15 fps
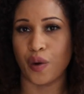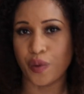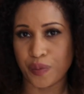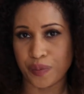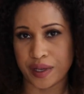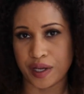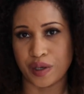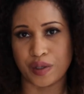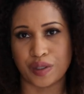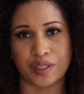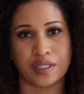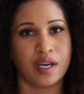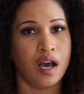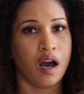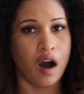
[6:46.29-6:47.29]
oat
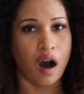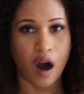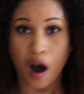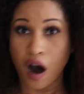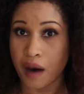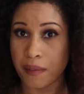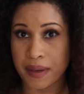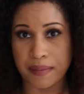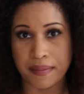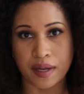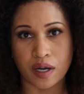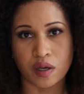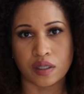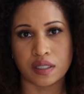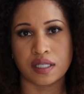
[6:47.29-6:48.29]
milks, almond
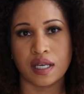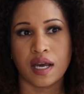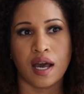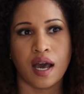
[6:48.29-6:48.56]
milks,